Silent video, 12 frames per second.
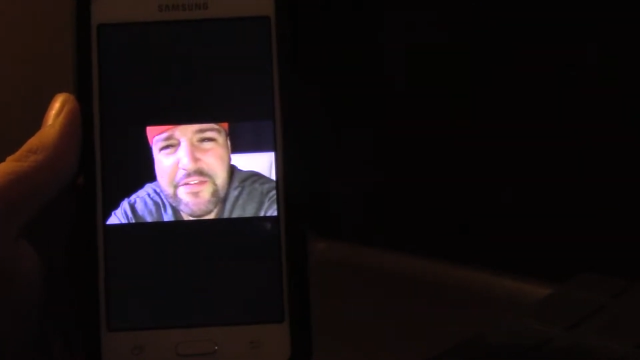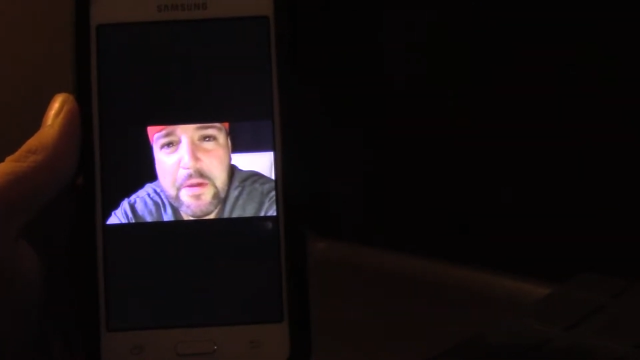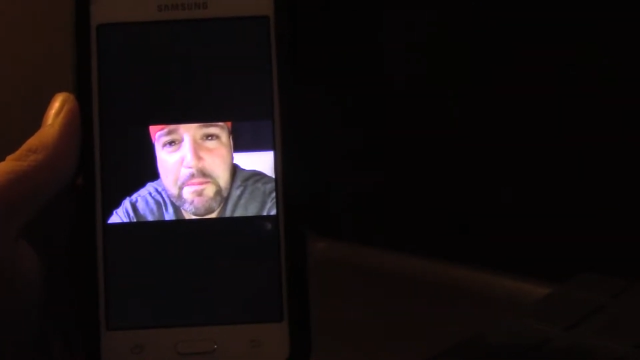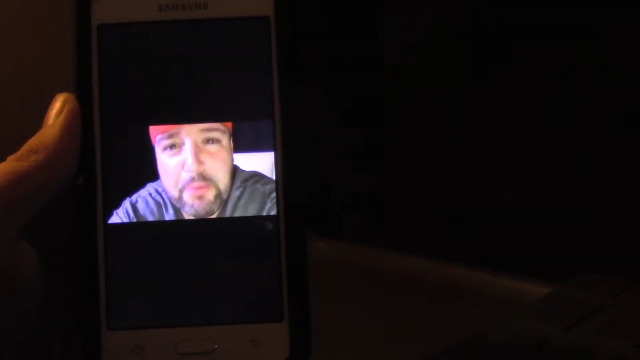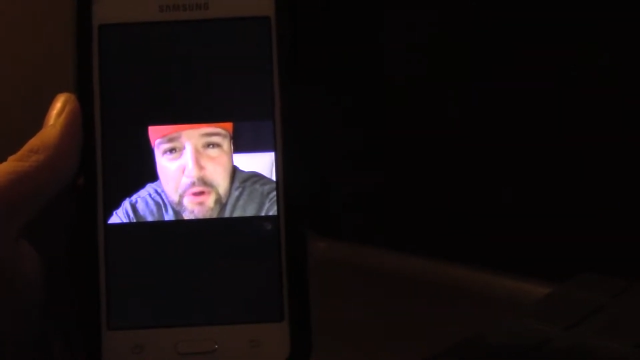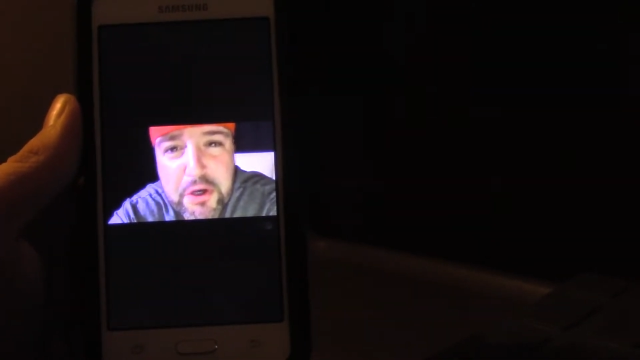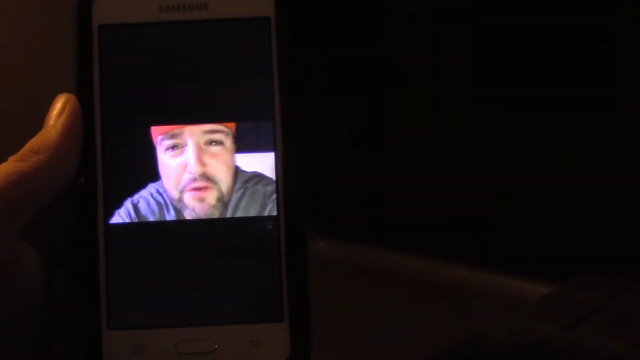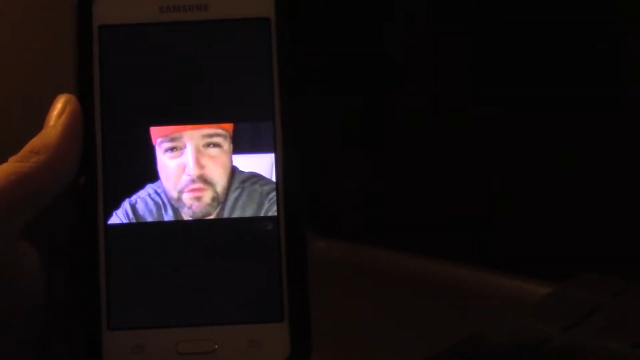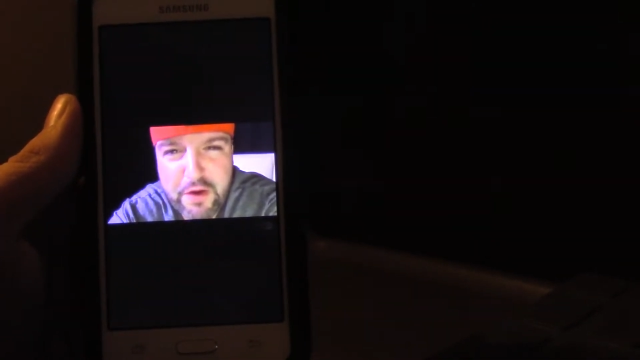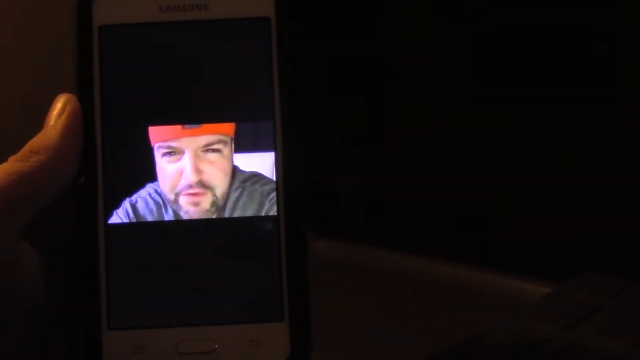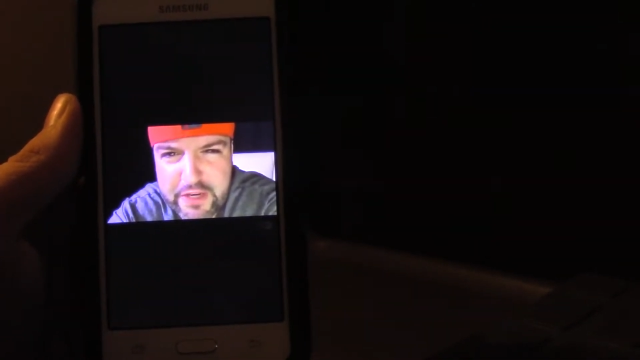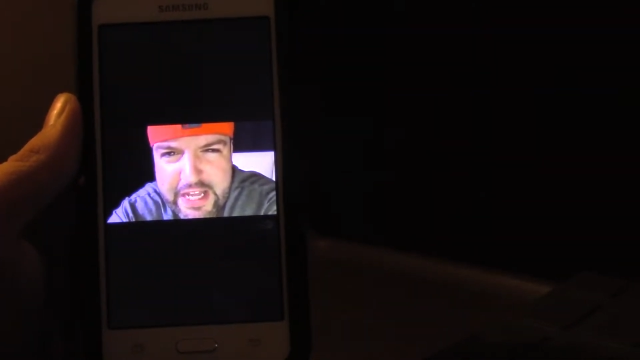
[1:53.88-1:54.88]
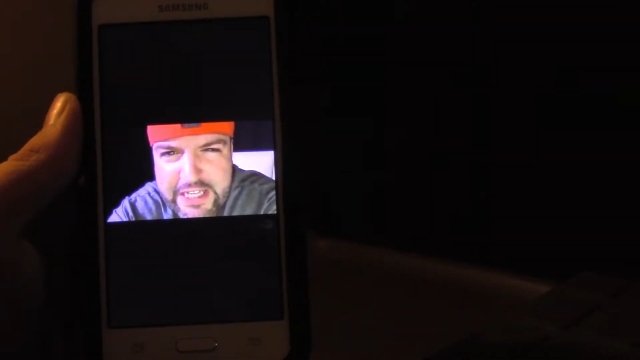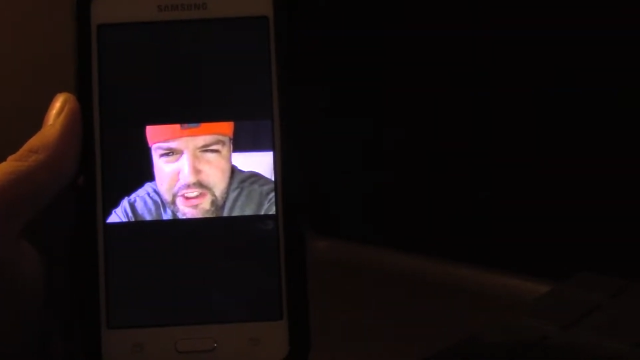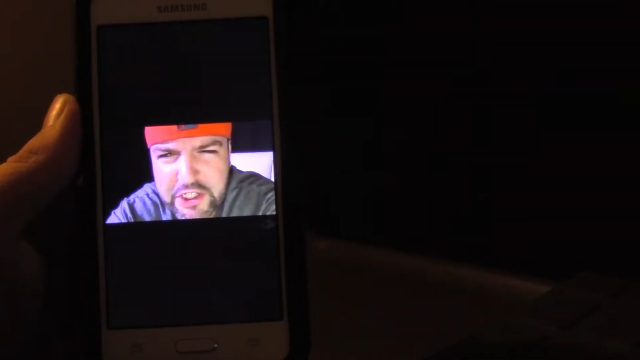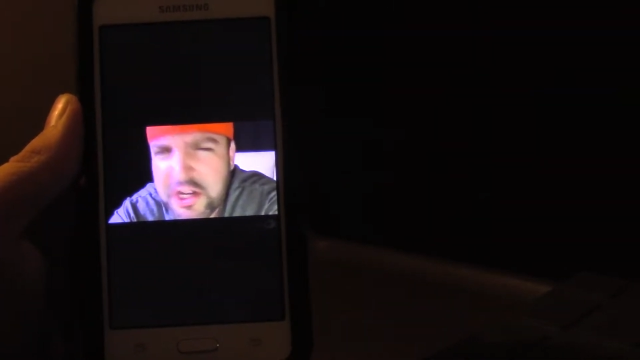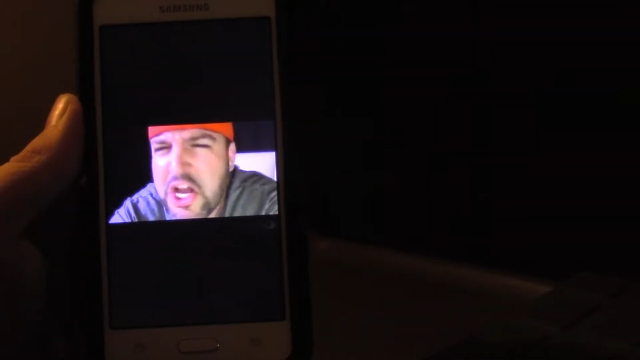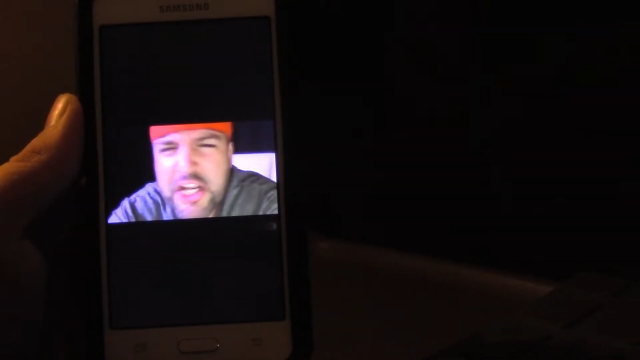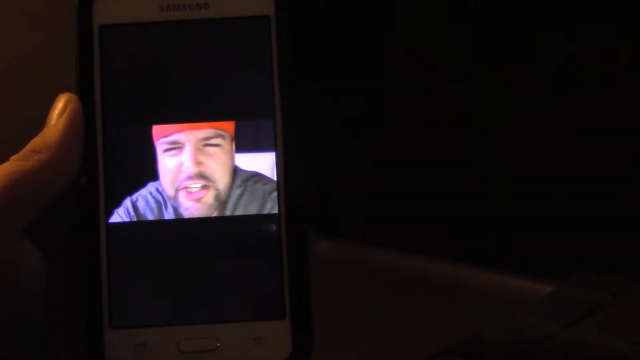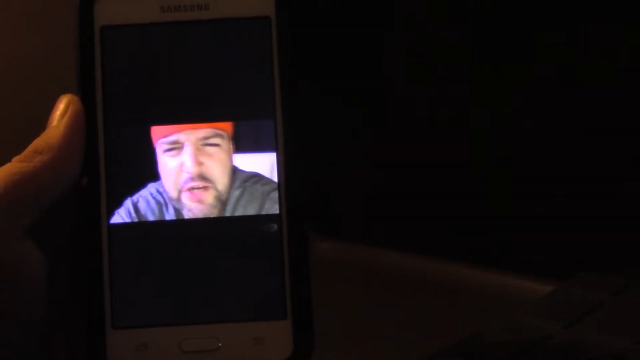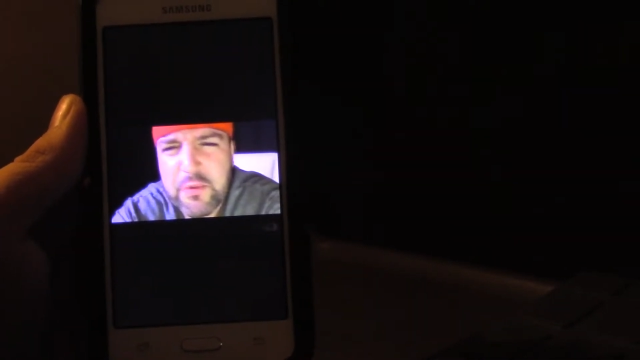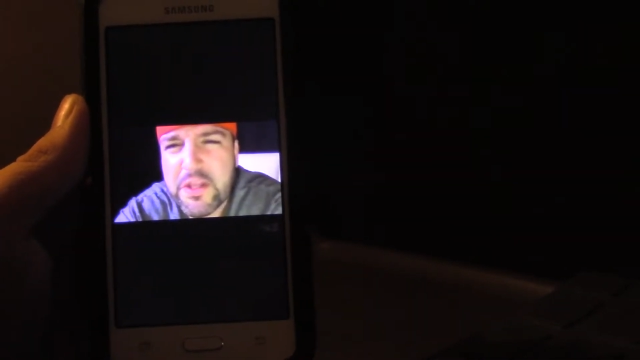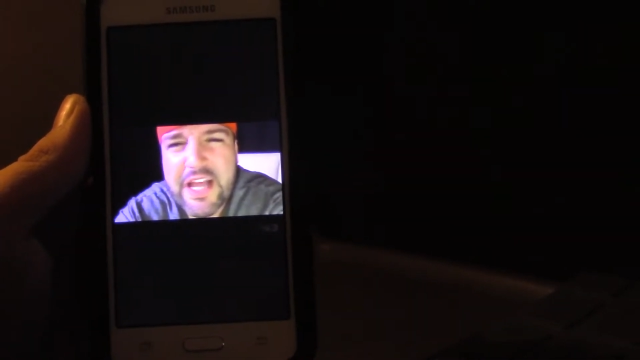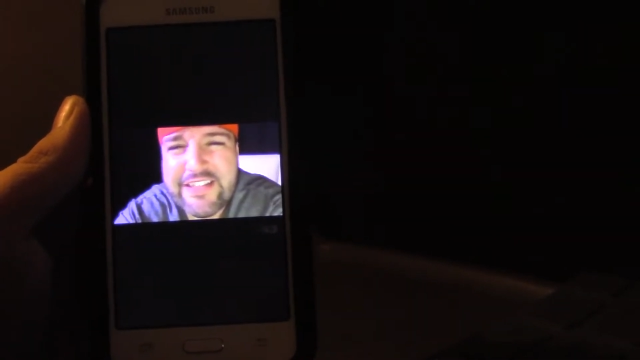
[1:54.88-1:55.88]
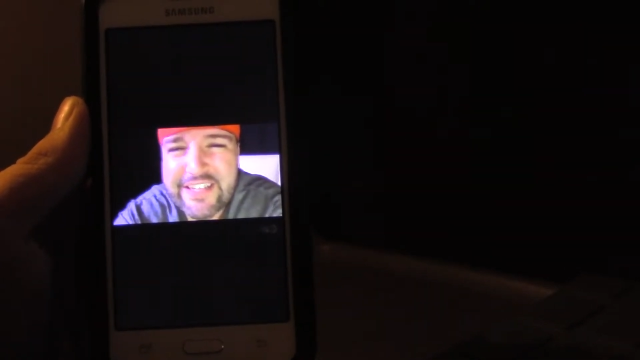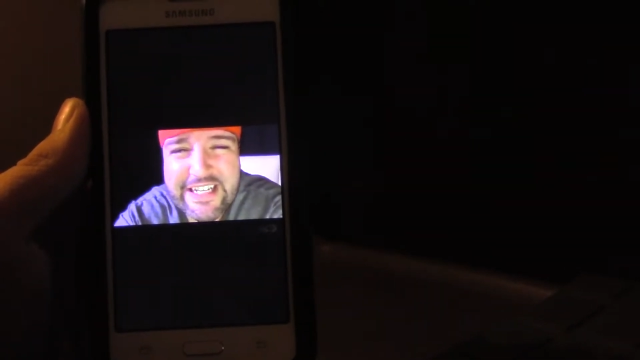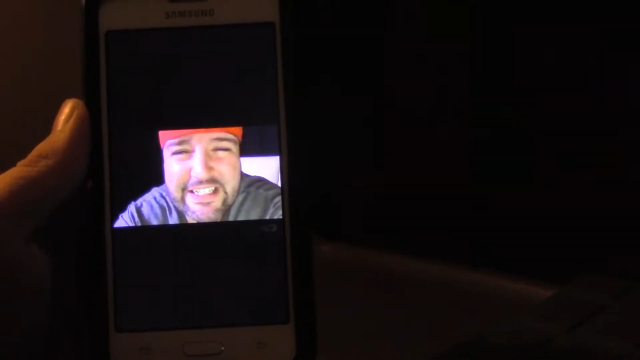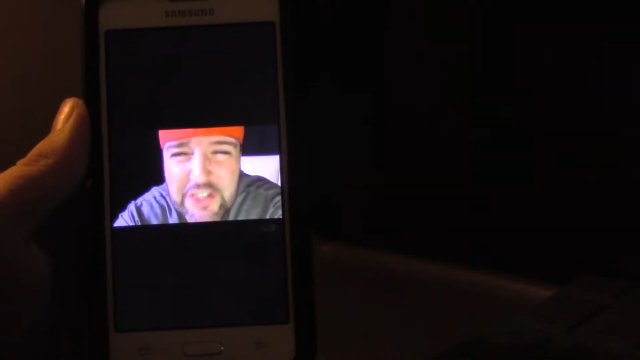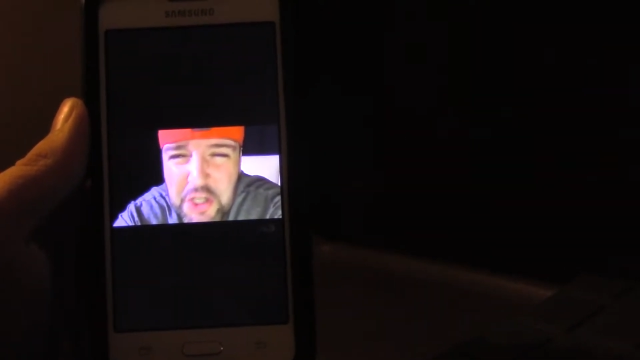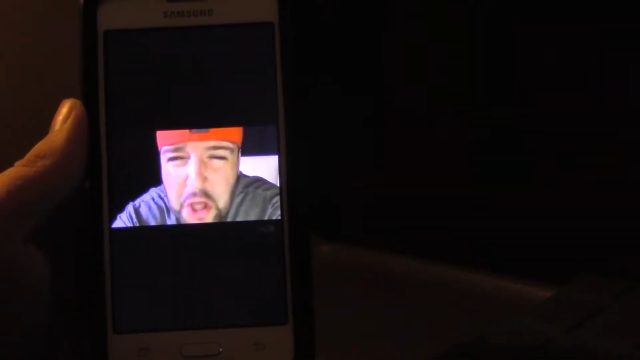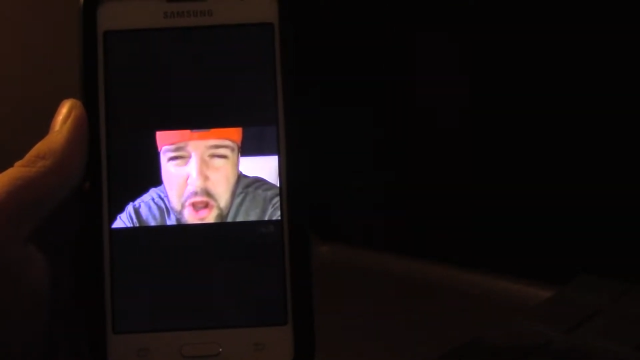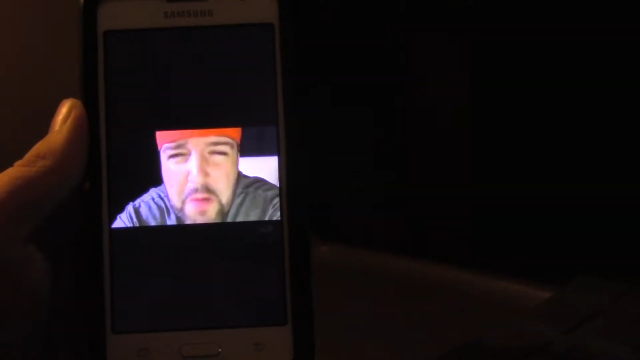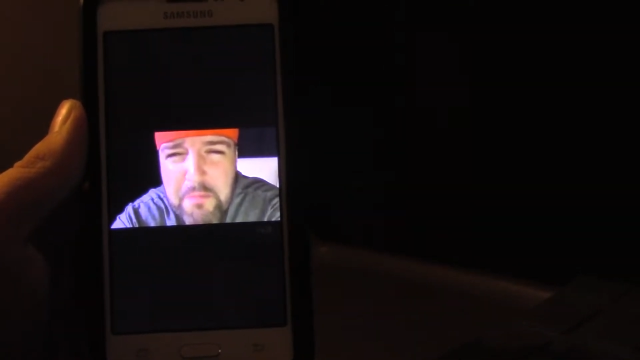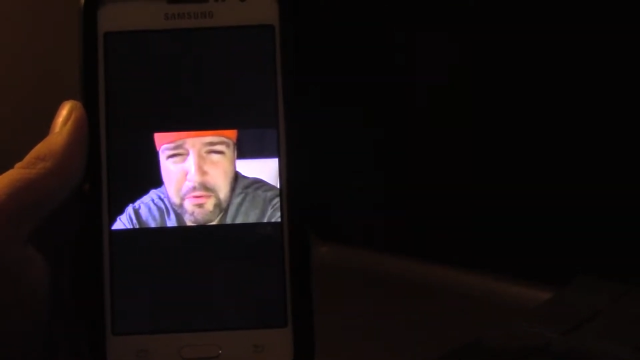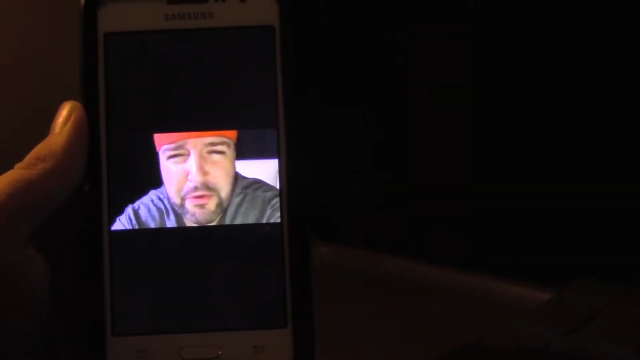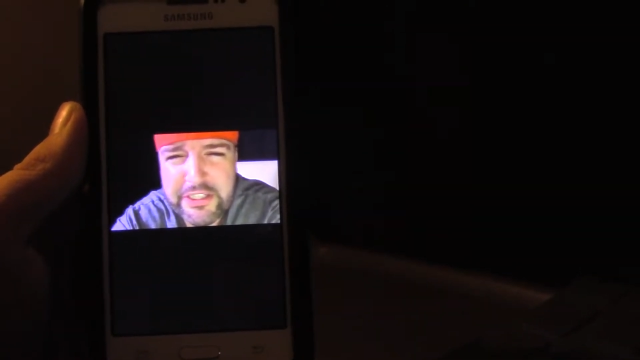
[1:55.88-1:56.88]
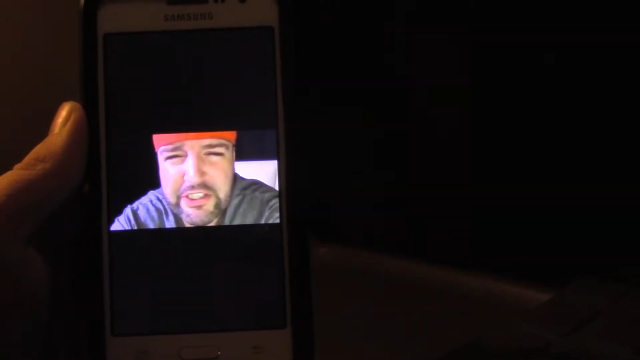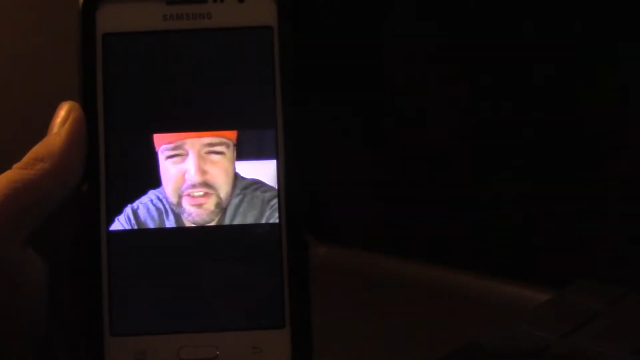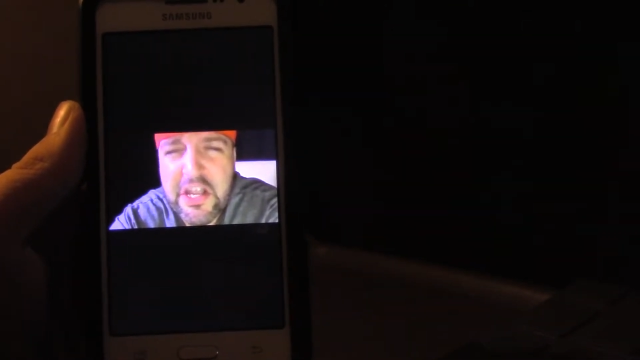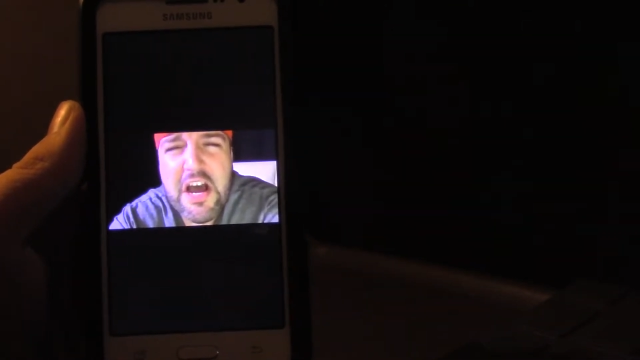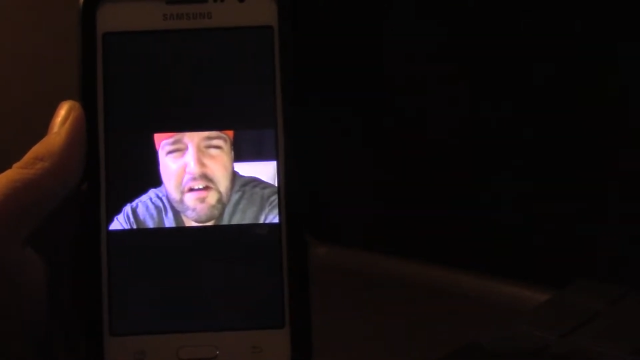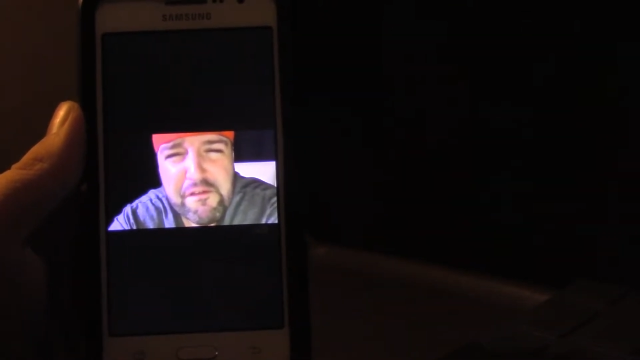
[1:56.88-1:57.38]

in the book of Revelation? Do you realize that Islam preaches